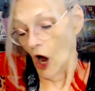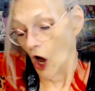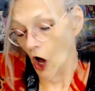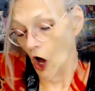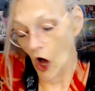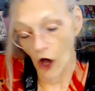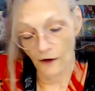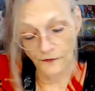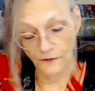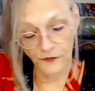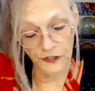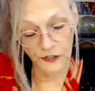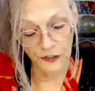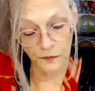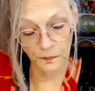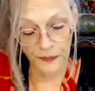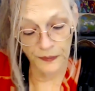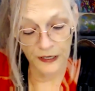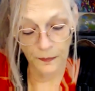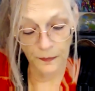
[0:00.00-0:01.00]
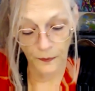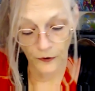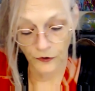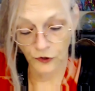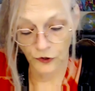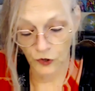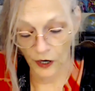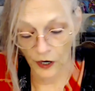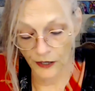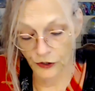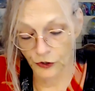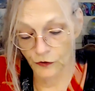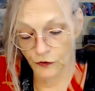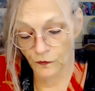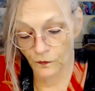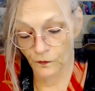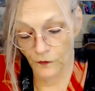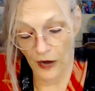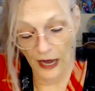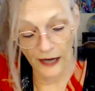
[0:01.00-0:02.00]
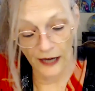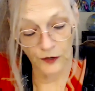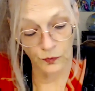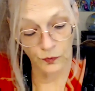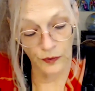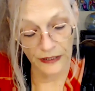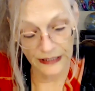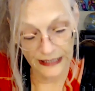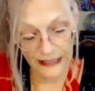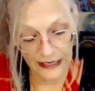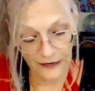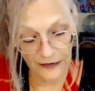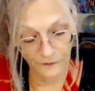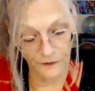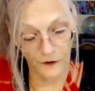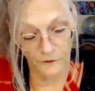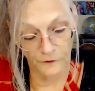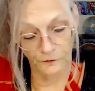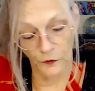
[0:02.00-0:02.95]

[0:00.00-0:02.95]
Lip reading: Often people try to find relief